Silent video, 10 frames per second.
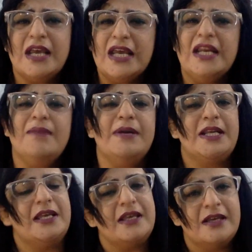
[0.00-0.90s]

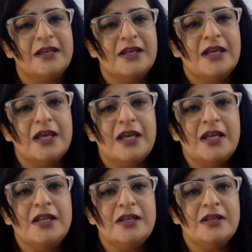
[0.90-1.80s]
anybody
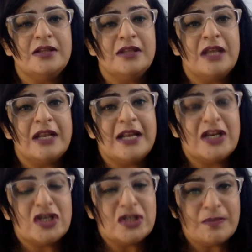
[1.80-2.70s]
in the
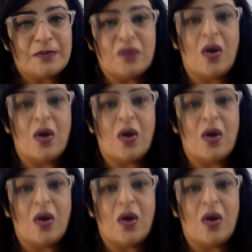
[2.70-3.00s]
relationship